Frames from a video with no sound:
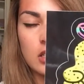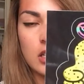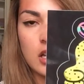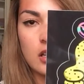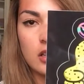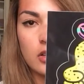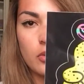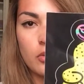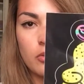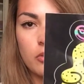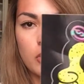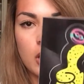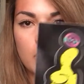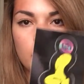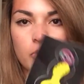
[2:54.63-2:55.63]
yellow
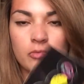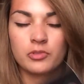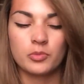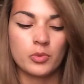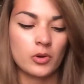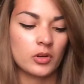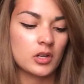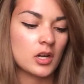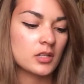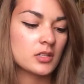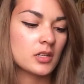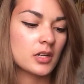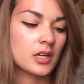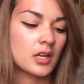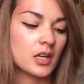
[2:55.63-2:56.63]
thumb with polka dots
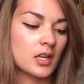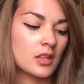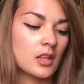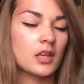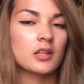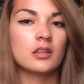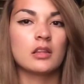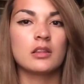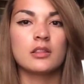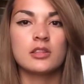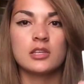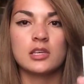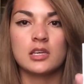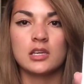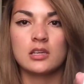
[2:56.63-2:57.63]
on it. And then
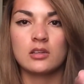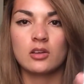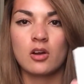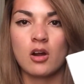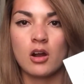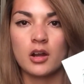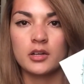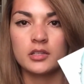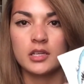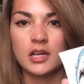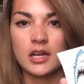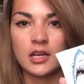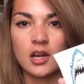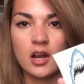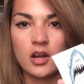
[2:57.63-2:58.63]
the card that
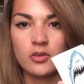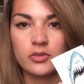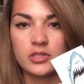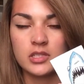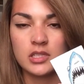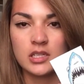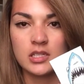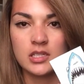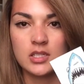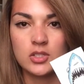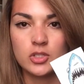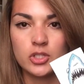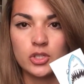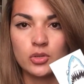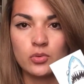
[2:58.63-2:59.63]
I got was this
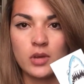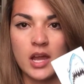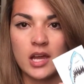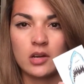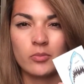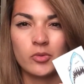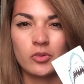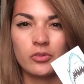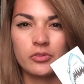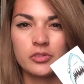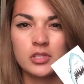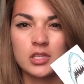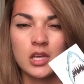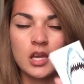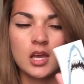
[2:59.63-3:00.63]
Chune
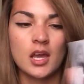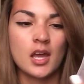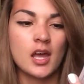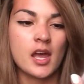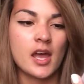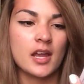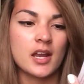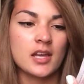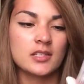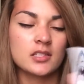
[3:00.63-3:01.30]
Animals and